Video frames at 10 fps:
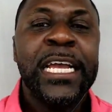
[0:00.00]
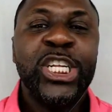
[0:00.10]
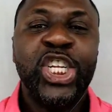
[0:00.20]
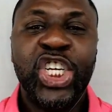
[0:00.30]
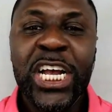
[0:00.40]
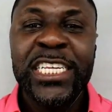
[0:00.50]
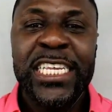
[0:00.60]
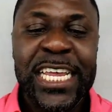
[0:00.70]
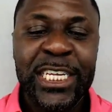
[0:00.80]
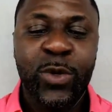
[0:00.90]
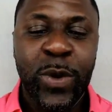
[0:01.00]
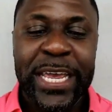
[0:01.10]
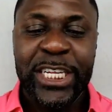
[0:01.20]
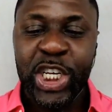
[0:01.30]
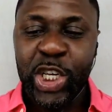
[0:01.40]
just this week,
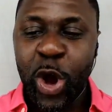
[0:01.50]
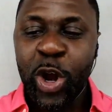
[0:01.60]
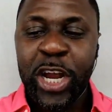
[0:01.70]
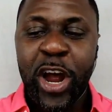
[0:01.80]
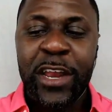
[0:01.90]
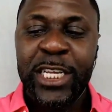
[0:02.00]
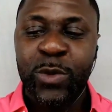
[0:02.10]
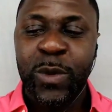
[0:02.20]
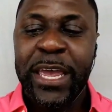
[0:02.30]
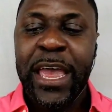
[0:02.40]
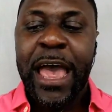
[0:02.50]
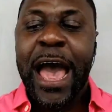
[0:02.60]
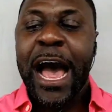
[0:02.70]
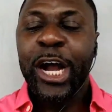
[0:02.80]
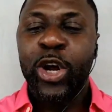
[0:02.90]
just earlier on this week,
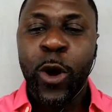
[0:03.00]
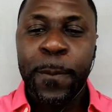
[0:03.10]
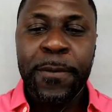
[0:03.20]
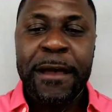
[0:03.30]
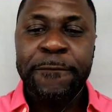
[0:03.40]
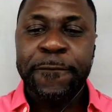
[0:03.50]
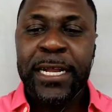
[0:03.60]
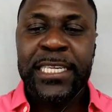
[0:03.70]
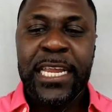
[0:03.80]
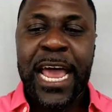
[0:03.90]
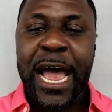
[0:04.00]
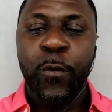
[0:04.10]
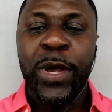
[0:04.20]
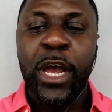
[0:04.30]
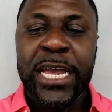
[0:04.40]
a group of my friends and I,
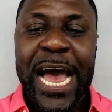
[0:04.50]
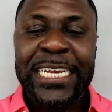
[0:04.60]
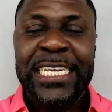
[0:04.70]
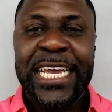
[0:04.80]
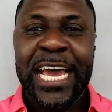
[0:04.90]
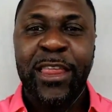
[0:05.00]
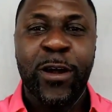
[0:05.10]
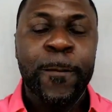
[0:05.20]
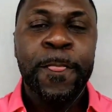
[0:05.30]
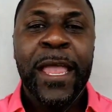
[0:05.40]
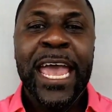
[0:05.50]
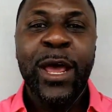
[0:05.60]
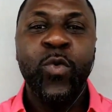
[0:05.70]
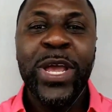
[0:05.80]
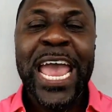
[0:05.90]
we got together and
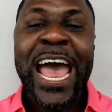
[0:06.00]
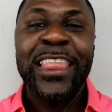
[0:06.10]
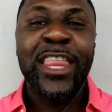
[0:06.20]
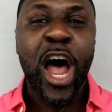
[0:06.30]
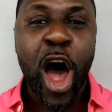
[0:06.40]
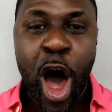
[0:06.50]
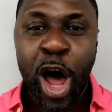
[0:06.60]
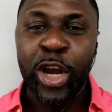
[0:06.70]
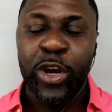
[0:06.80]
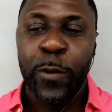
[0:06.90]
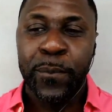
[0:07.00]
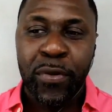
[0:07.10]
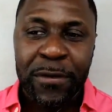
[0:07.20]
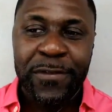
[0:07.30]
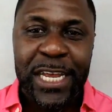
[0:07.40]
we had the honor, the
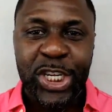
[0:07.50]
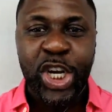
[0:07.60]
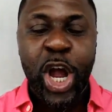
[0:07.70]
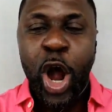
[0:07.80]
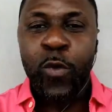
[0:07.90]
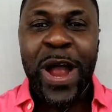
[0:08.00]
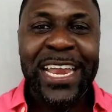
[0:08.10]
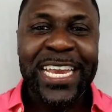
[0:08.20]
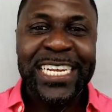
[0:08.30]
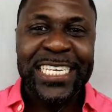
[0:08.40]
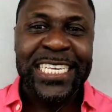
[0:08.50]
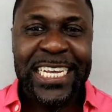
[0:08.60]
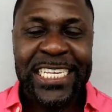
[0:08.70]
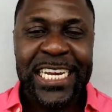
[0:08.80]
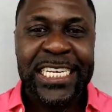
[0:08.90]
privilege around this
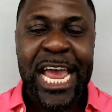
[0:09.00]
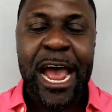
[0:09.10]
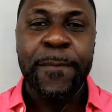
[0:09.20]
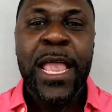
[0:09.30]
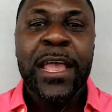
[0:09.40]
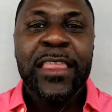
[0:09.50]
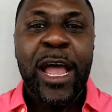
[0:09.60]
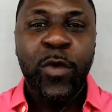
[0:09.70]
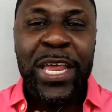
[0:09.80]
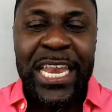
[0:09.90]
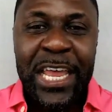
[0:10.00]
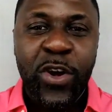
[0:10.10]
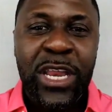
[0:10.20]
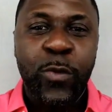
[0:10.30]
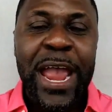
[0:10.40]
season of time that we
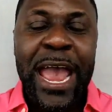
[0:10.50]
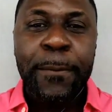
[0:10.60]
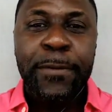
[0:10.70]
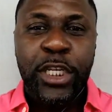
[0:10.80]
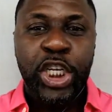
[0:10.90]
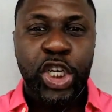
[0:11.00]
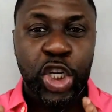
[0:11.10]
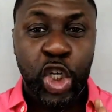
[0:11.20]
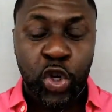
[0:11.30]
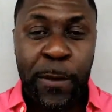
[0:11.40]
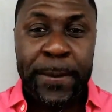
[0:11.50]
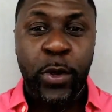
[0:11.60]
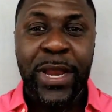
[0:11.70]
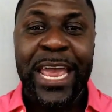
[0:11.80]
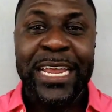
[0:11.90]
literally were able to distribute
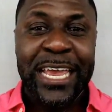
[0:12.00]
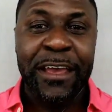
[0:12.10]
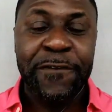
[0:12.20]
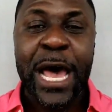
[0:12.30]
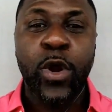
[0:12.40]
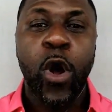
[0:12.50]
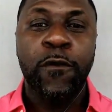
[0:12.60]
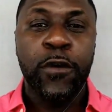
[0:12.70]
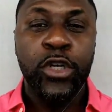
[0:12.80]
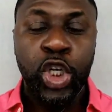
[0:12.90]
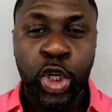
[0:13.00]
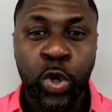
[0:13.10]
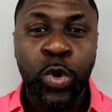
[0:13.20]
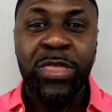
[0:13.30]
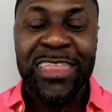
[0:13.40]
and give out over
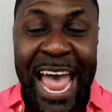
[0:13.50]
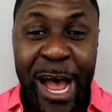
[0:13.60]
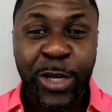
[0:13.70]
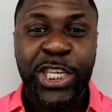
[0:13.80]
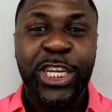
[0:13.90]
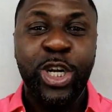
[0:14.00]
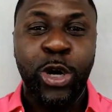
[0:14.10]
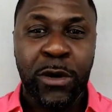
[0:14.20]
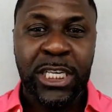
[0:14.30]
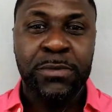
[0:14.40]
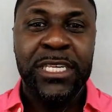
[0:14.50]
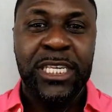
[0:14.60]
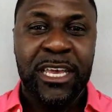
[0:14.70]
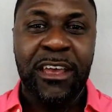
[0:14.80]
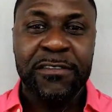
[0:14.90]
2,000 Christmas
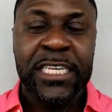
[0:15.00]
gifts